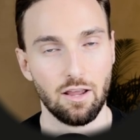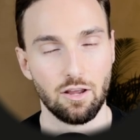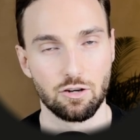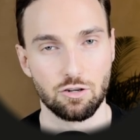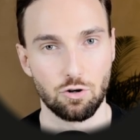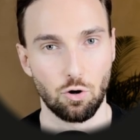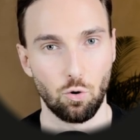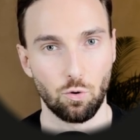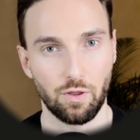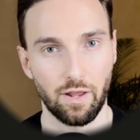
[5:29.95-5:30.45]

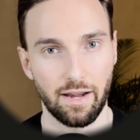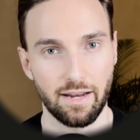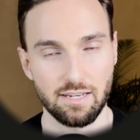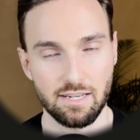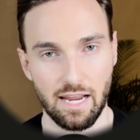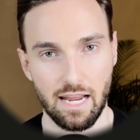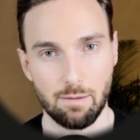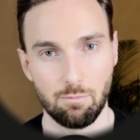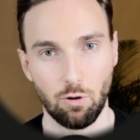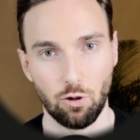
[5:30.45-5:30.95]
so that
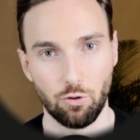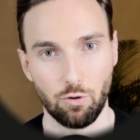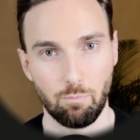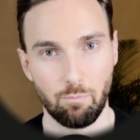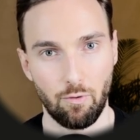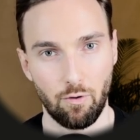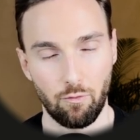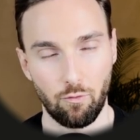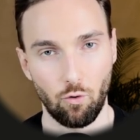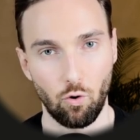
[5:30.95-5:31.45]
it's able to
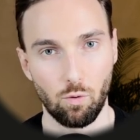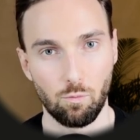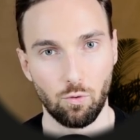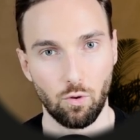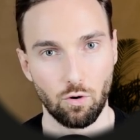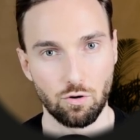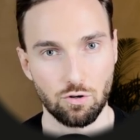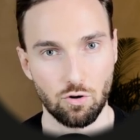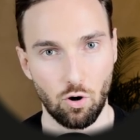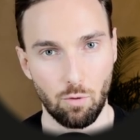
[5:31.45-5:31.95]
perform
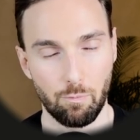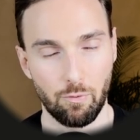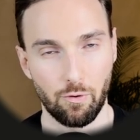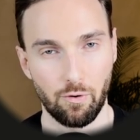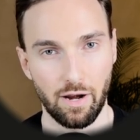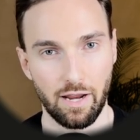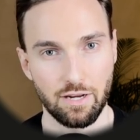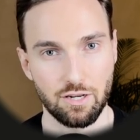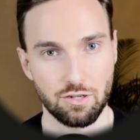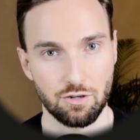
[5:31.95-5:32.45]
those
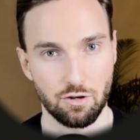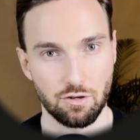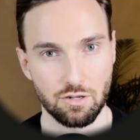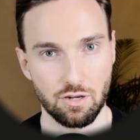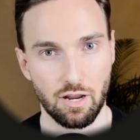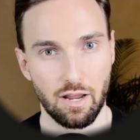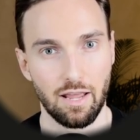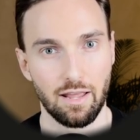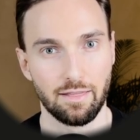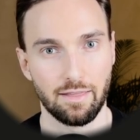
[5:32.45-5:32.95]

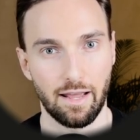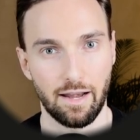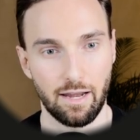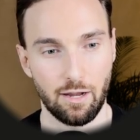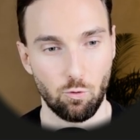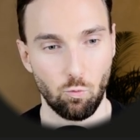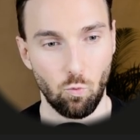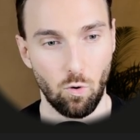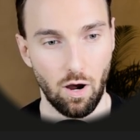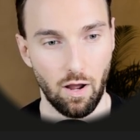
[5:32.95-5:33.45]
operations that
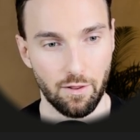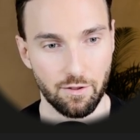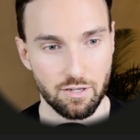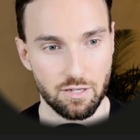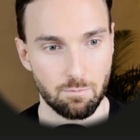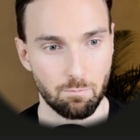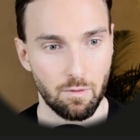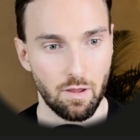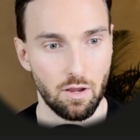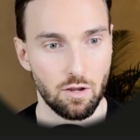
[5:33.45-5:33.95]
it
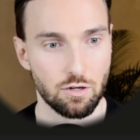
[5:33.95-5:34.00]
wants.